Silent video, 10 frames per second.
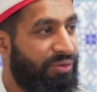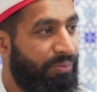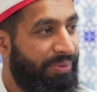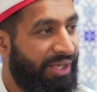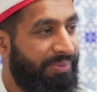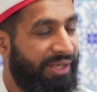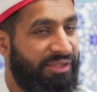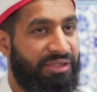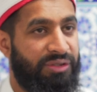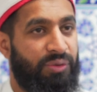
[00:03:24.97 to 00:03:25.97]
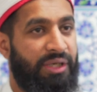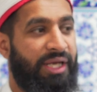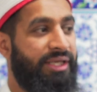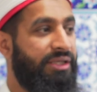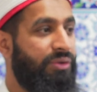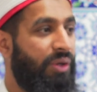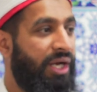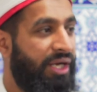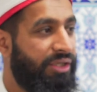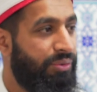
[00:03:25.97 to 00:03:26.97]
no backbiting, no lying, no
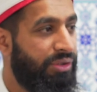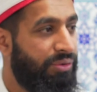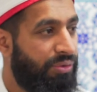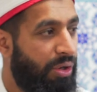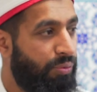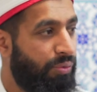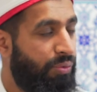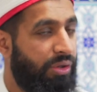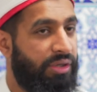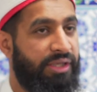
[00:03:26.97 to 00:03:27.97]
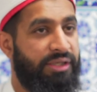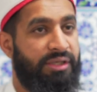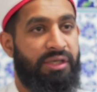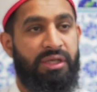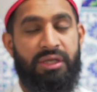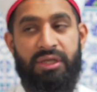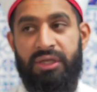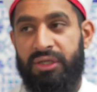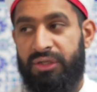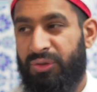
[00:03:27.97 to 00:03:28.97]
arguing, no quarreling,
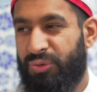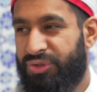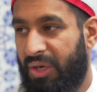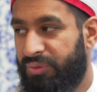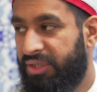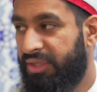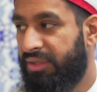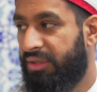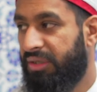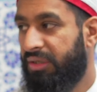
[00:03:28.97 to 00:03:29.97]
no shouting,